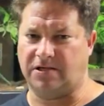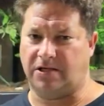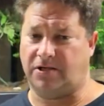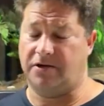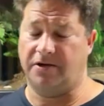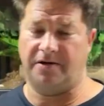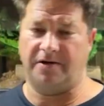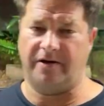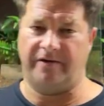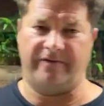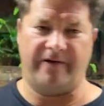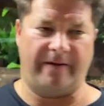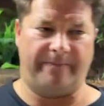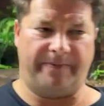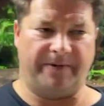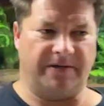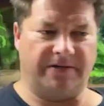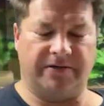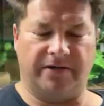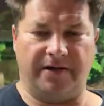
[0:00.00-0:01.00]
it couldn't have
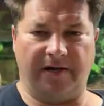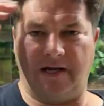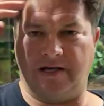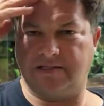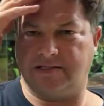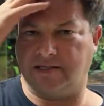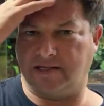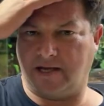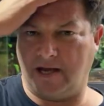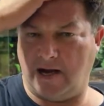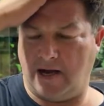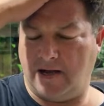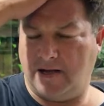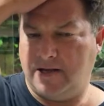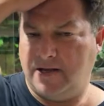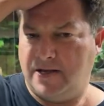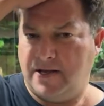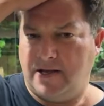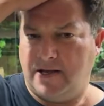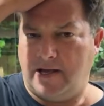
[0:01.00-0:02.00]
happened to a nicer guy.
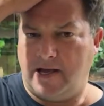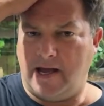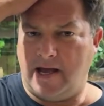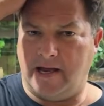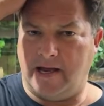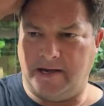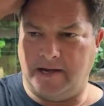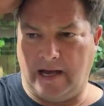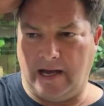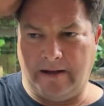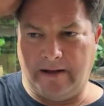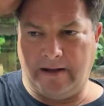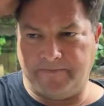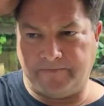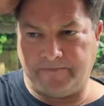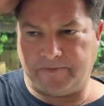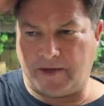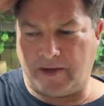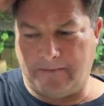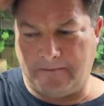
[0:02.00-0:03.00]
And
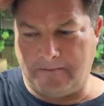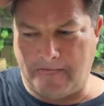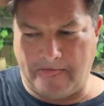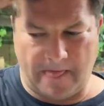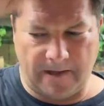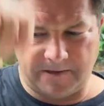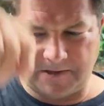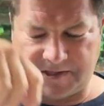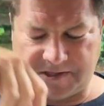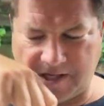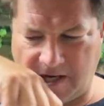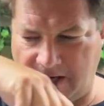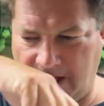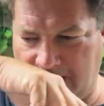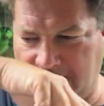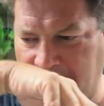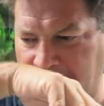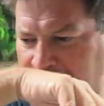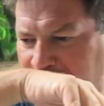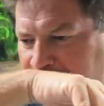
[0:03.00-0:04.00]

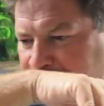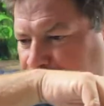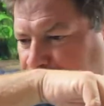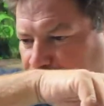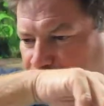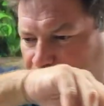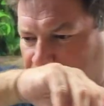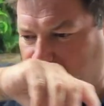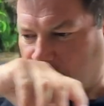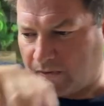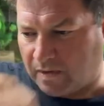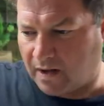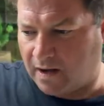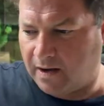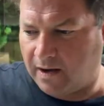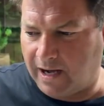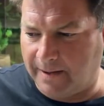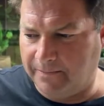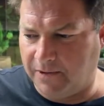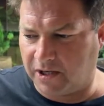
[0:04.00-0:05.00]
so
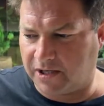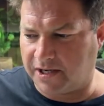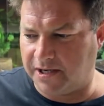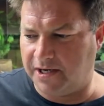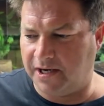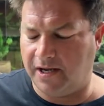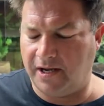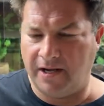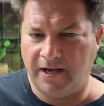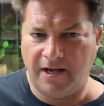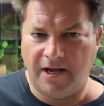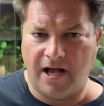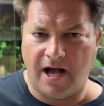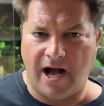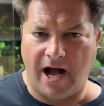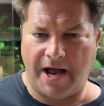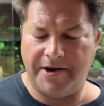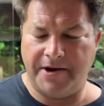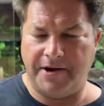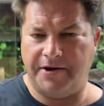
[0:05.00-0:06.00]
I'm not going to,
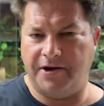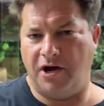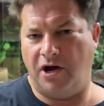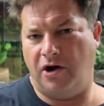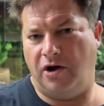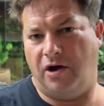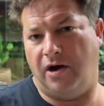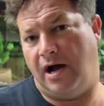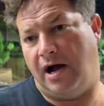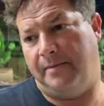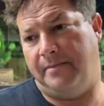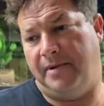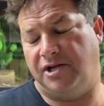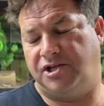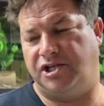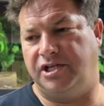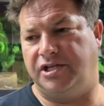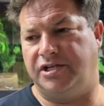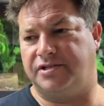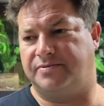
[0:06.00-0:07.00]
I don't know how
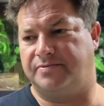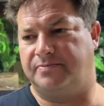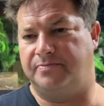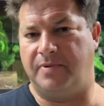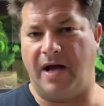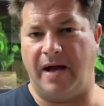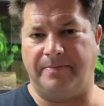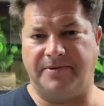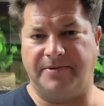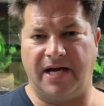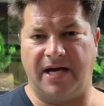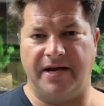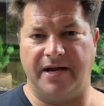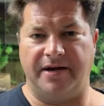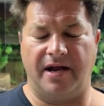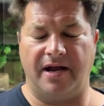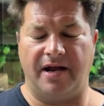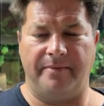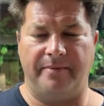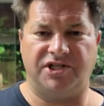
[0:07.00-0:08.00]
much he's
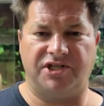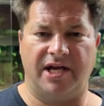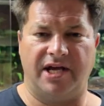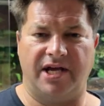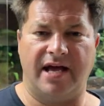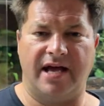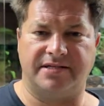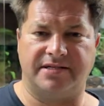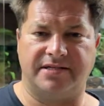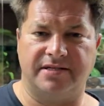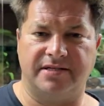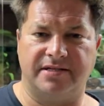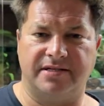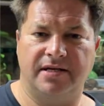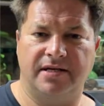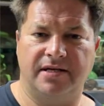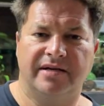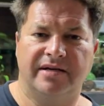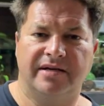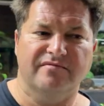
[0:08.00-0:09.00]
updated, how much he hasn't.
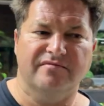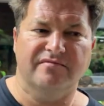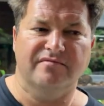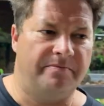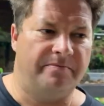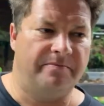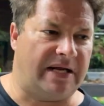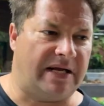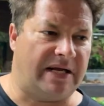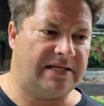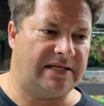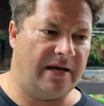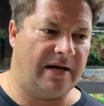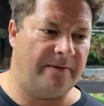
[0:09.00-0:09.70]
But